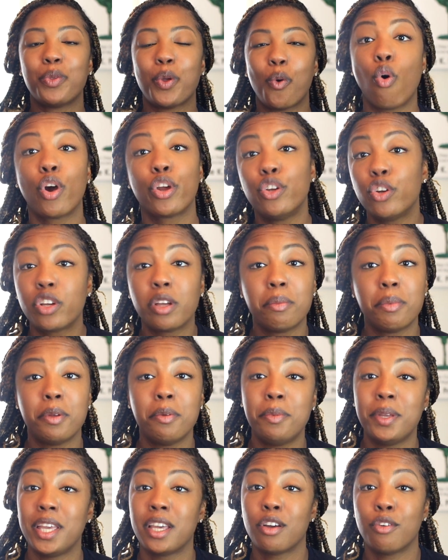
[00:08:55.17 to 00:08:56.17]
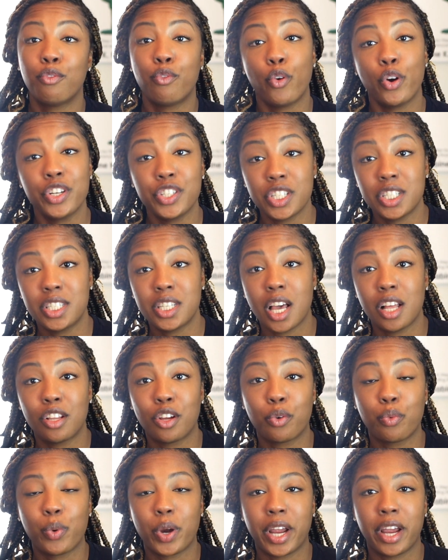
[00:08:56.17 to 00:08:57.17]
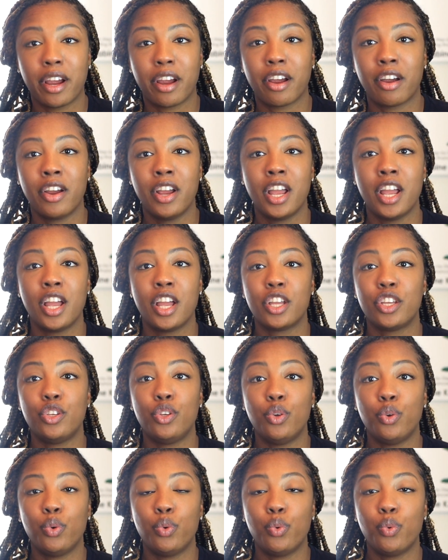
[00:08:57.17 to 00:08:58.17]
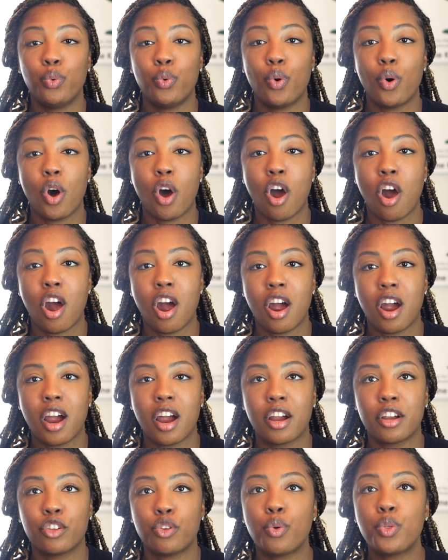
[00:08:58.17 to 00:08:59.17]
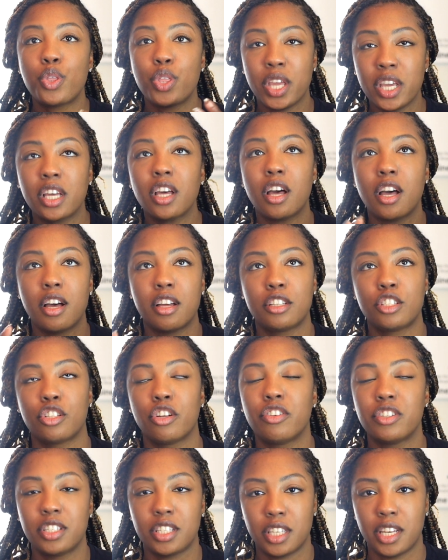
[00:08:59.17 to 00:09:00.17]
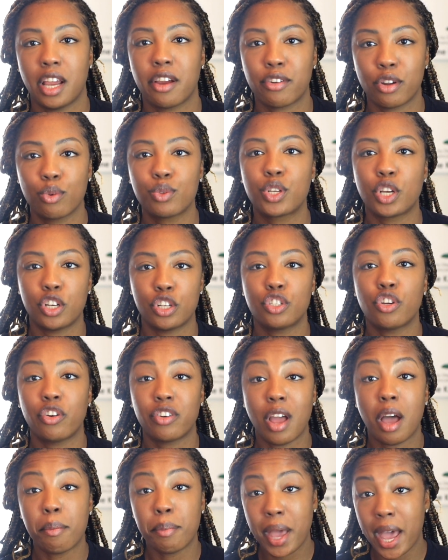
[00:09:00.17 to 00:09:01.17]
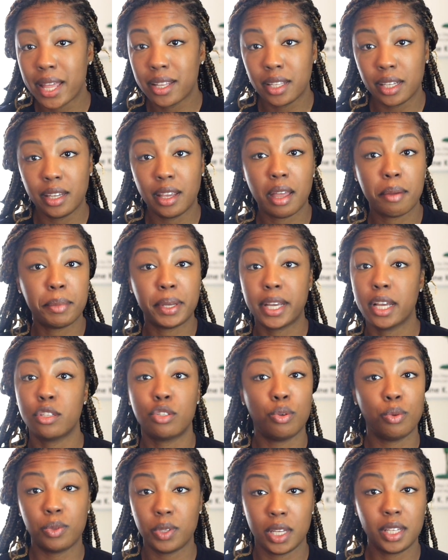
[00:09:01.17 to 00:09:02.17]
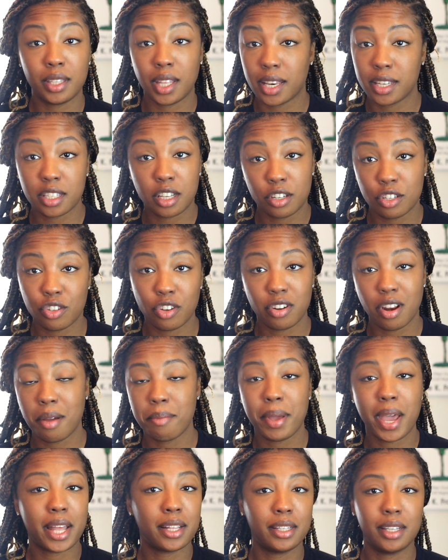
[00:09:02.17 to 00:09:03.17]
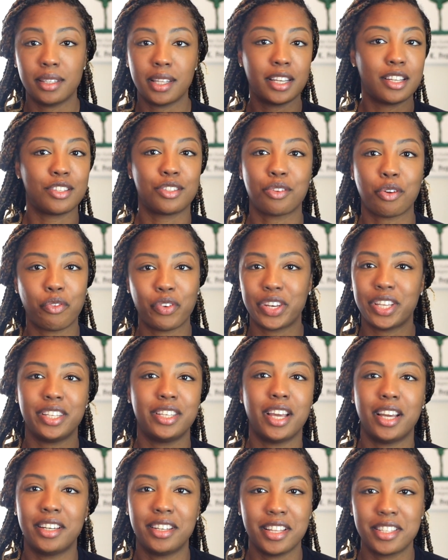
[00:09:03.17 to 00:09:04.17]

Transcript: Or you could be being a fortune teller, where you think a certain scenario is going to turn out badly, and because you think that it's going to turn out badly, then it's already done.